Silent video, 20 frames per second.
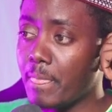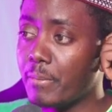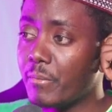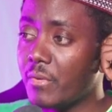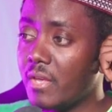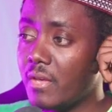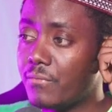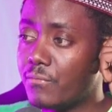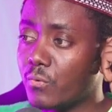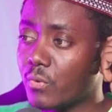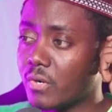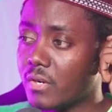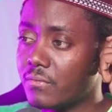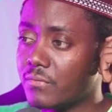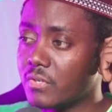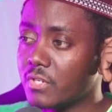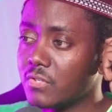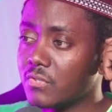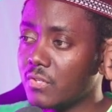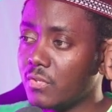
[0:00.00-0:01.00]
if for
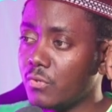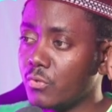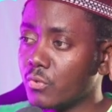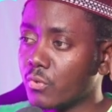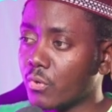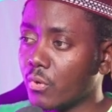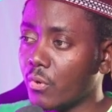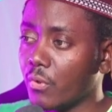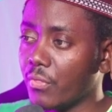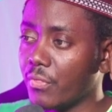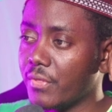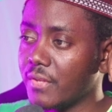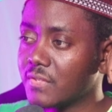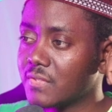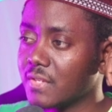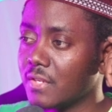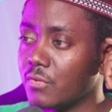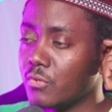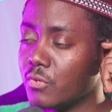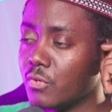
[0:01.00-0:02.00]
whatever reason you're on
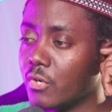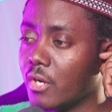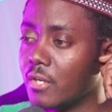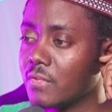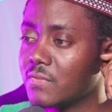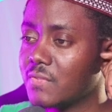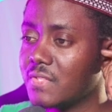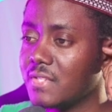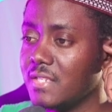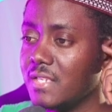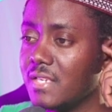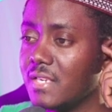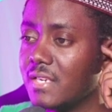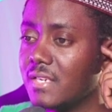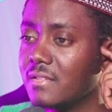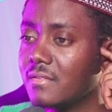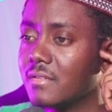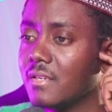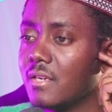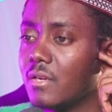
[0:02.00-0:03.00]
this and you're not seeing
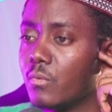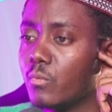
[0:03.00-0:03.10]
it,